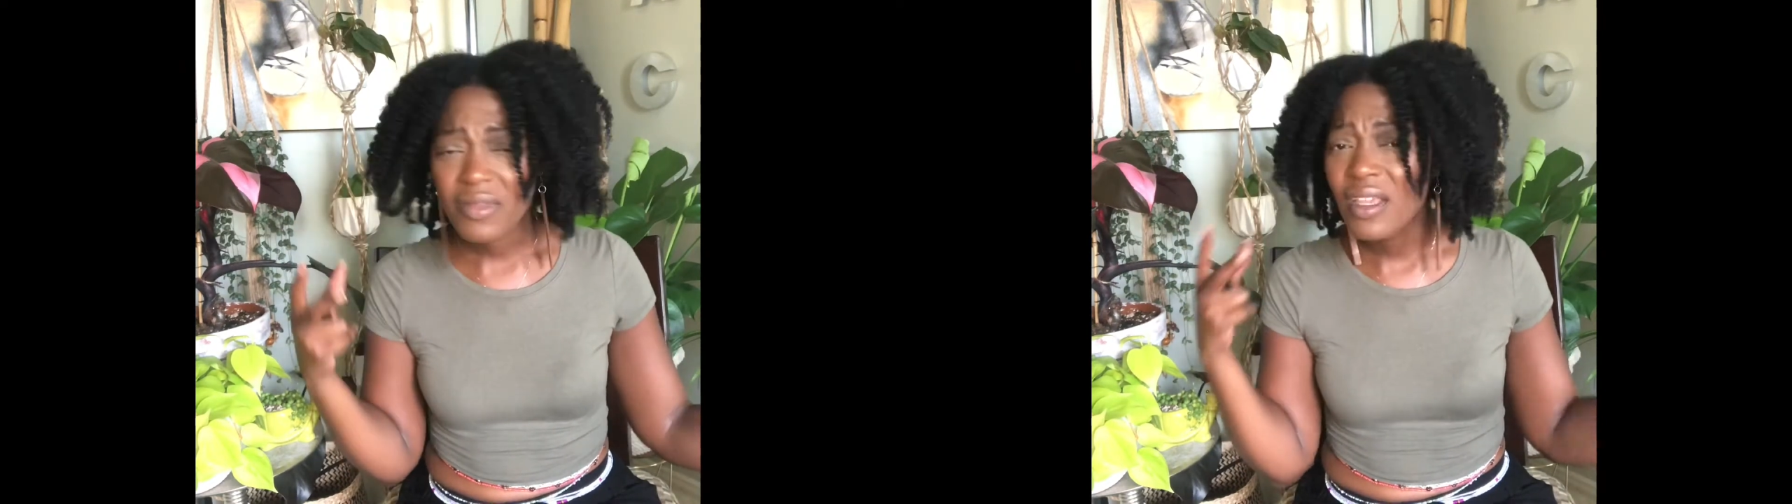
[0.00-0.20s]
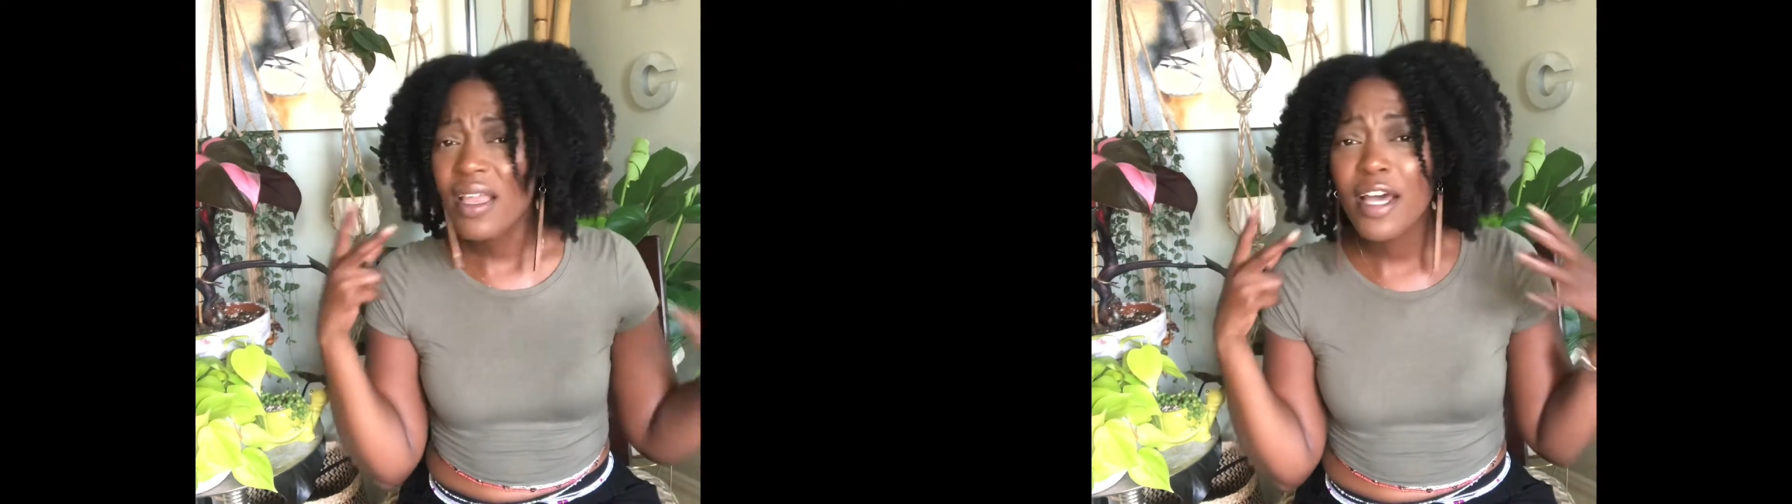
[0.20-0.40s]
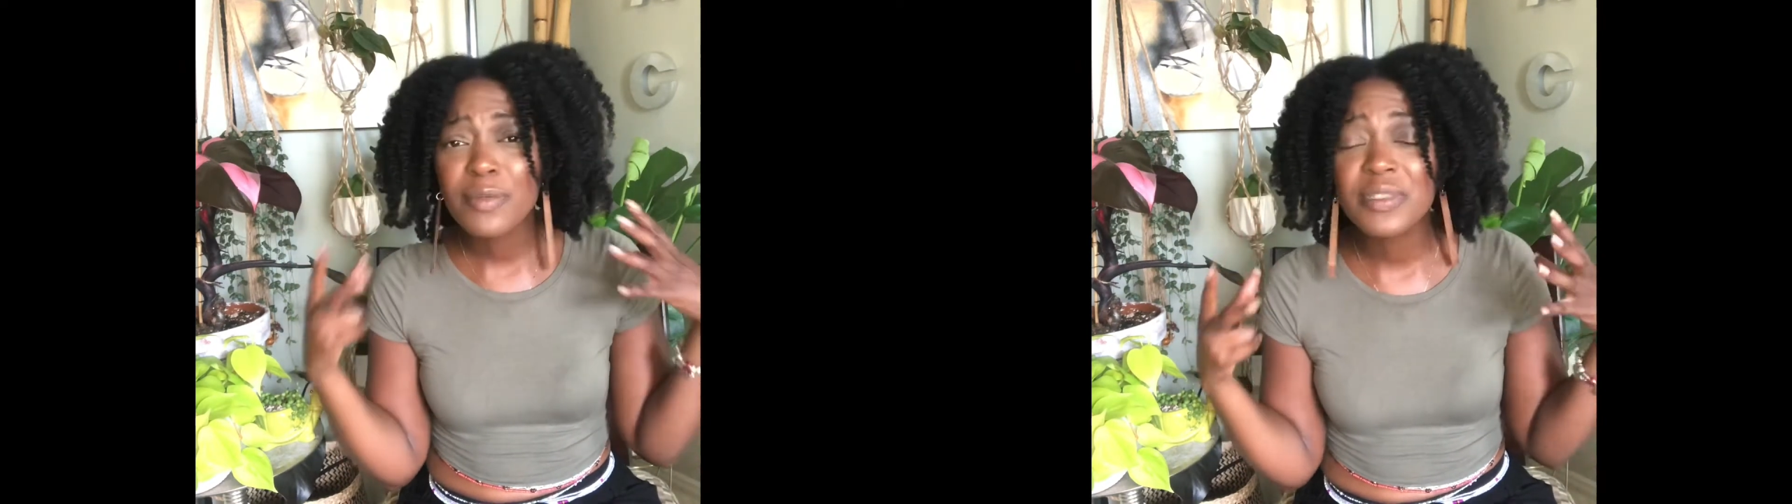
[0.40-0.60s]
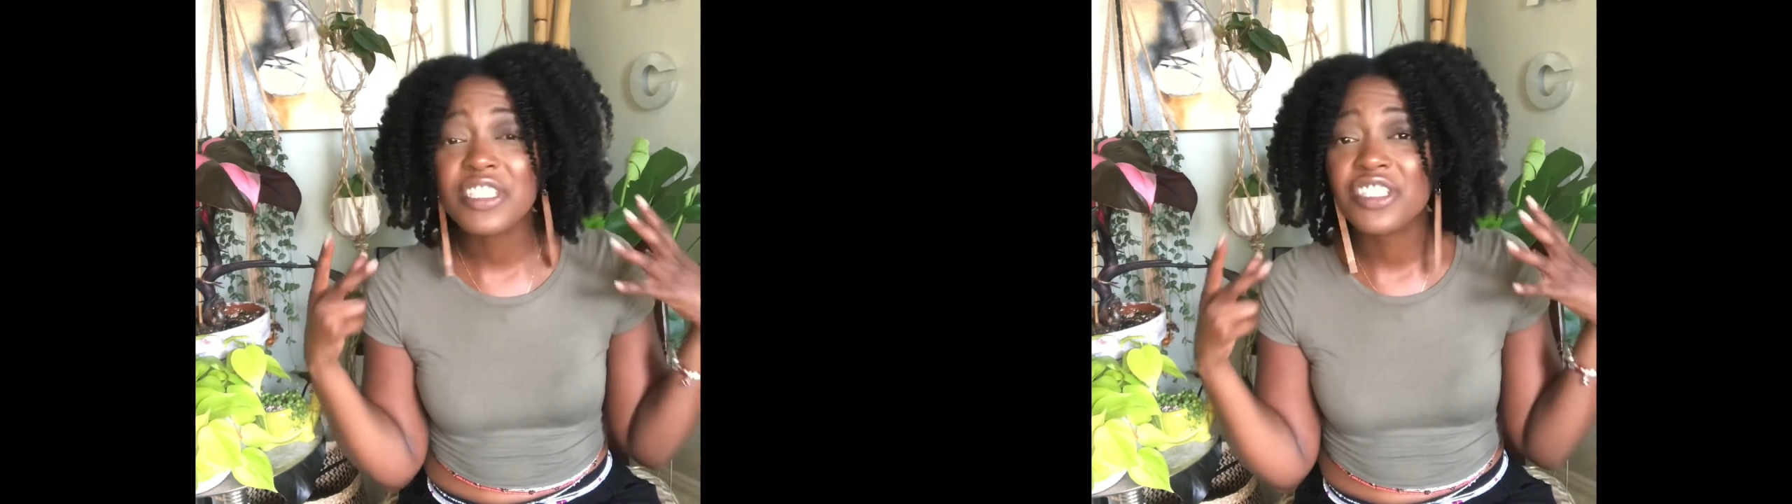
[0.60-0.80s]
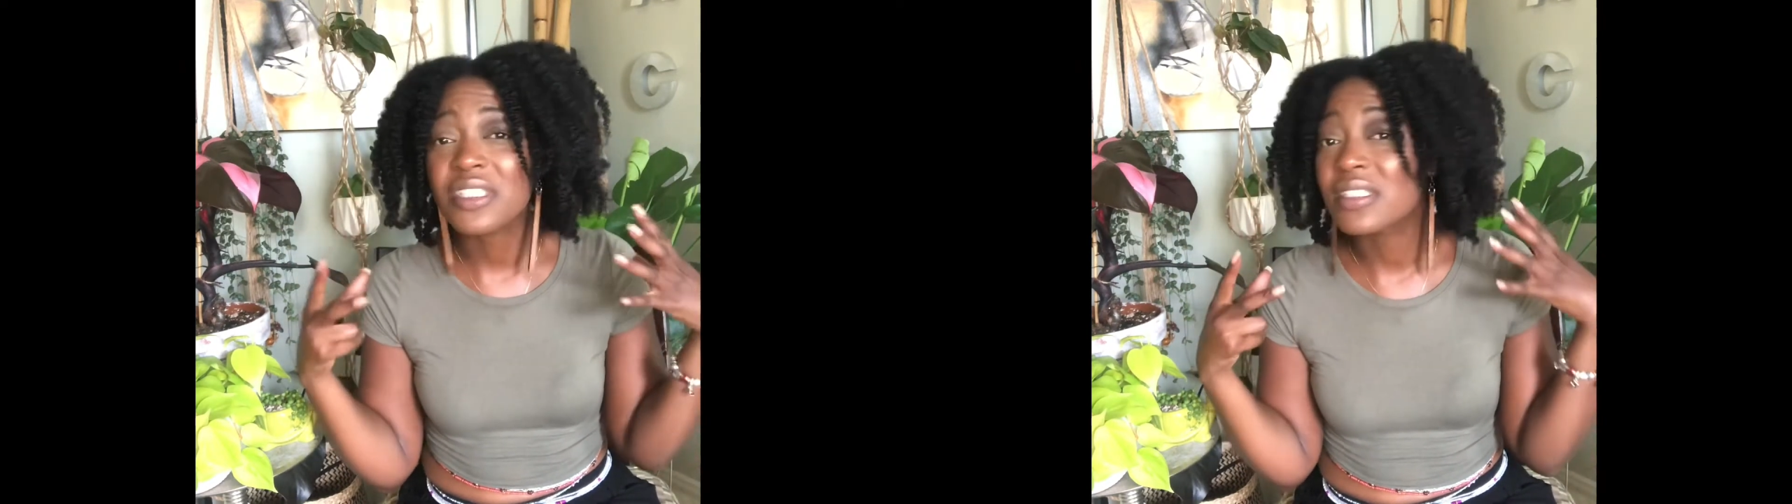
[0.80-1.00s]
helps it
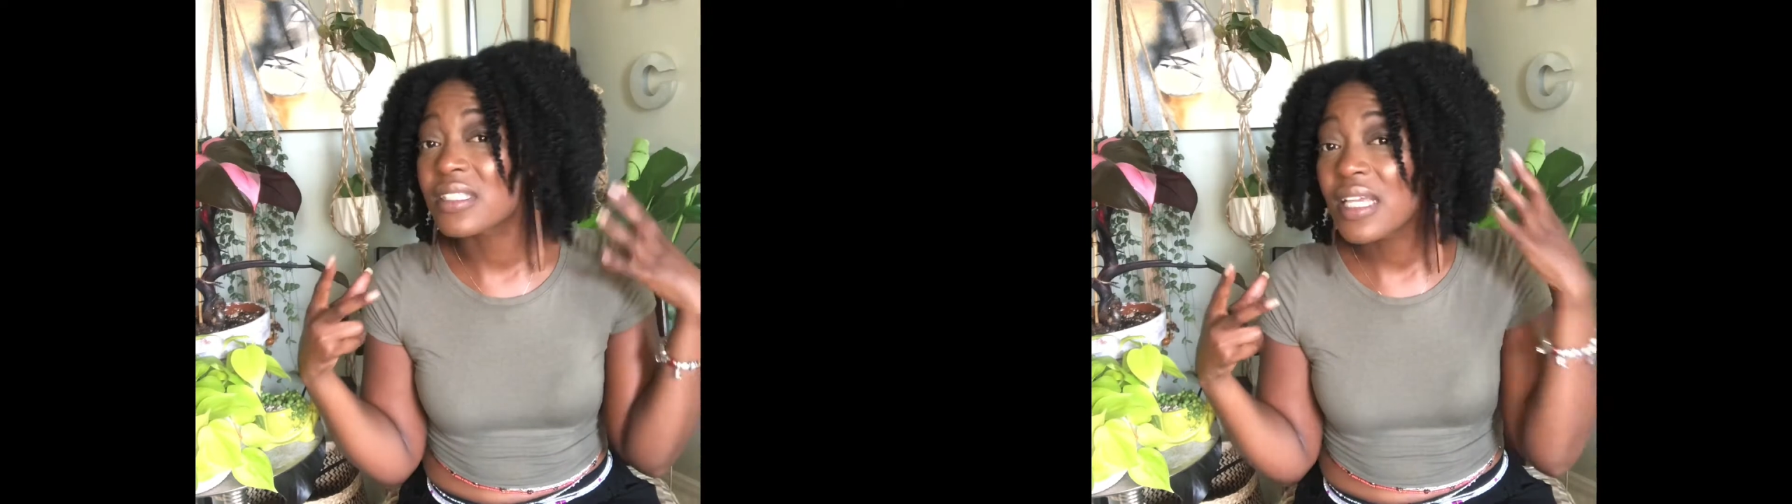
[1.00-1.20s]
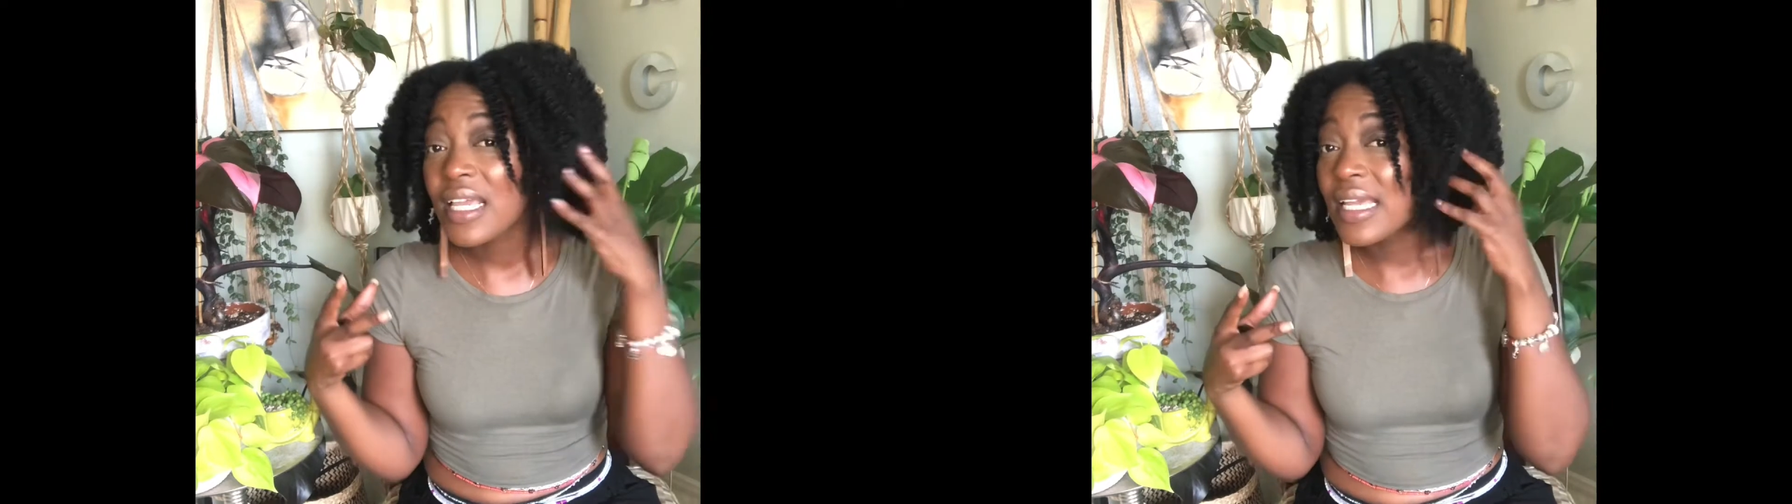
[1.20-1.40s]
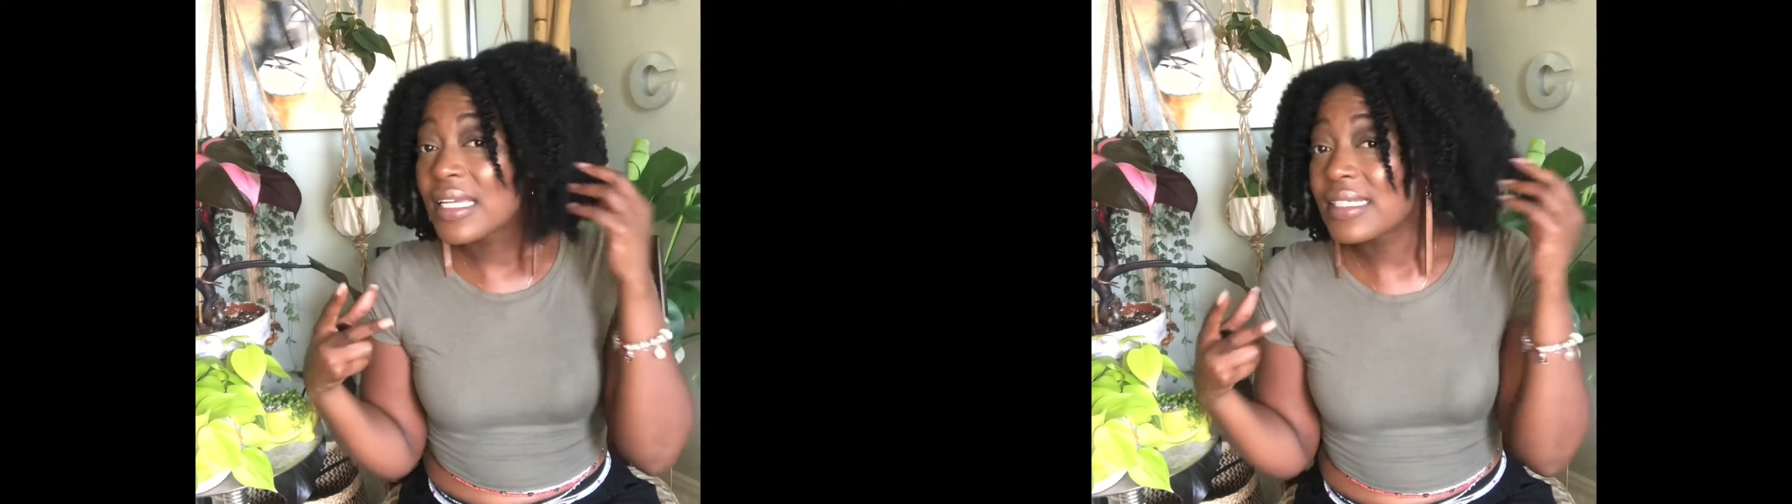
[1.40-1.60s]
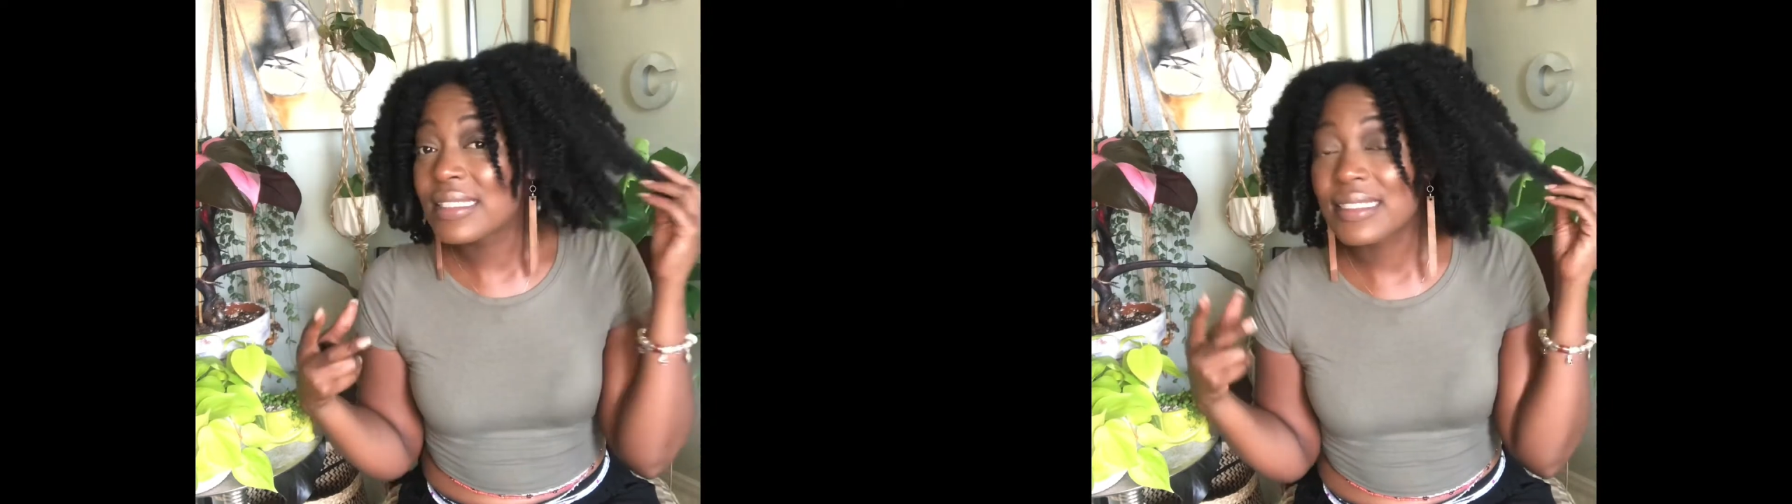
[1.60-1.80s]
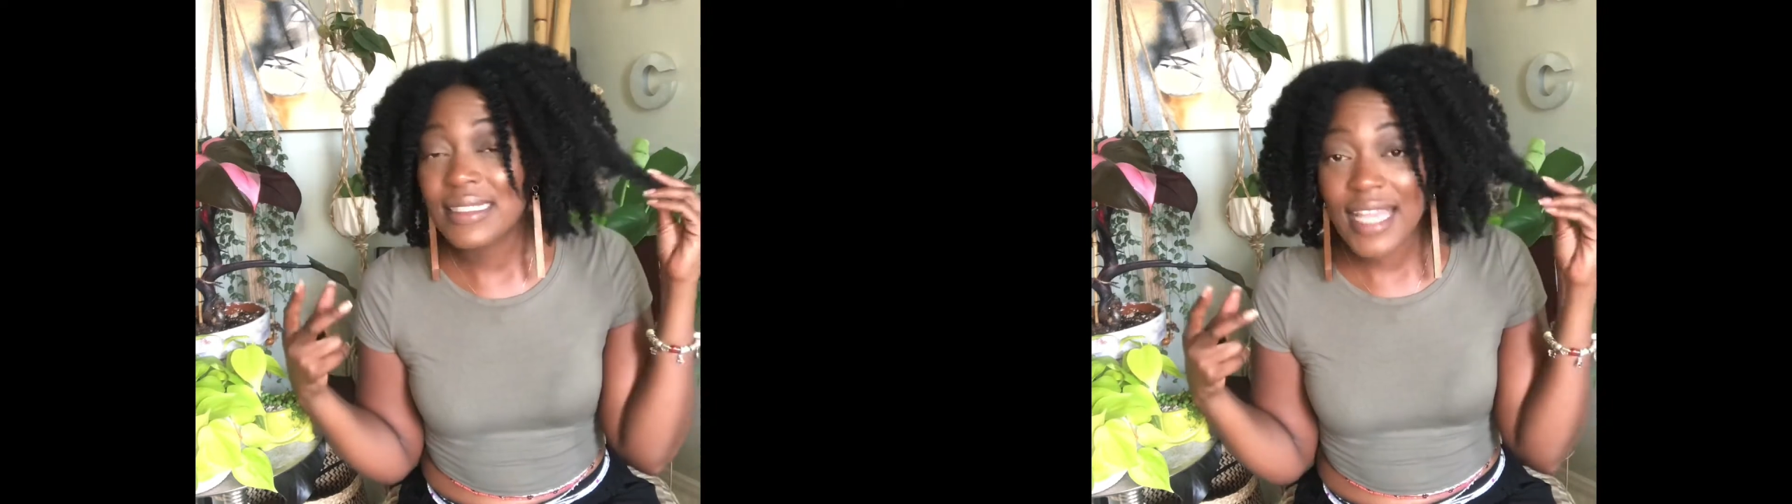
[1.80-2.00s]
just
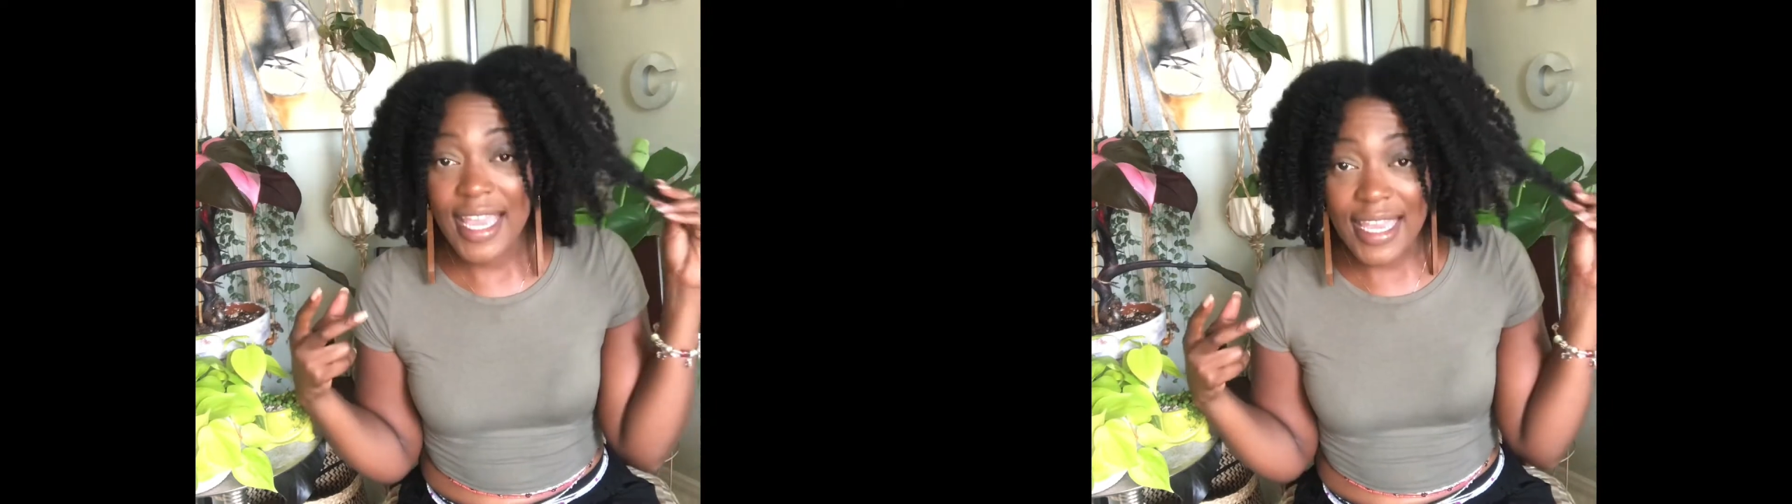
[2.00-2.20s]
stay